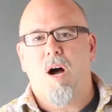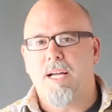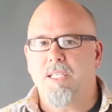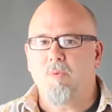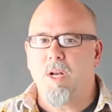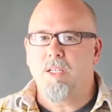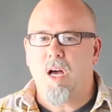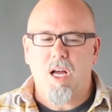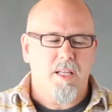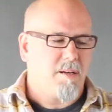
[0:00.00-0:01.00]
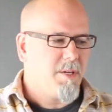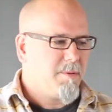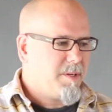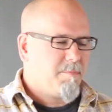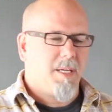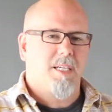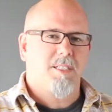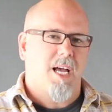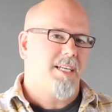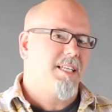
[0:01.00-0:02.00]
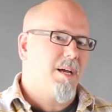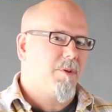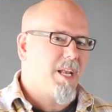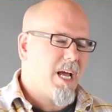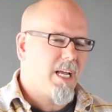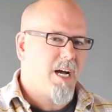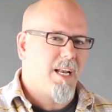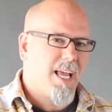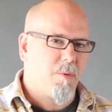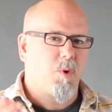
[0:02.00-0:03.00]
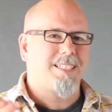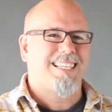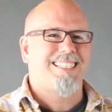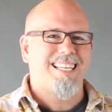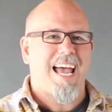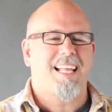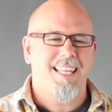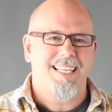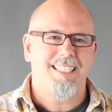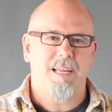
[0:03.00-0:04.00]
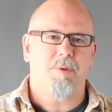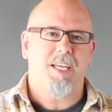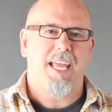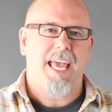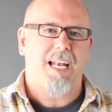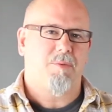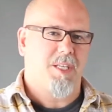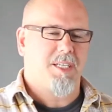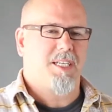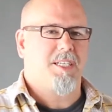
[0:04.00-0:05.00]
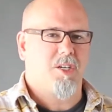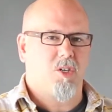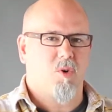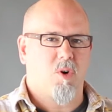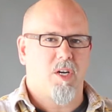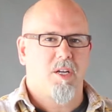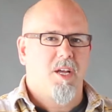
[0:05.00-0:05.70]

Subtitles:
I just want to talk a little bit because I did that with the Nikon. It works exactly the same with a Canon with a TTL cord.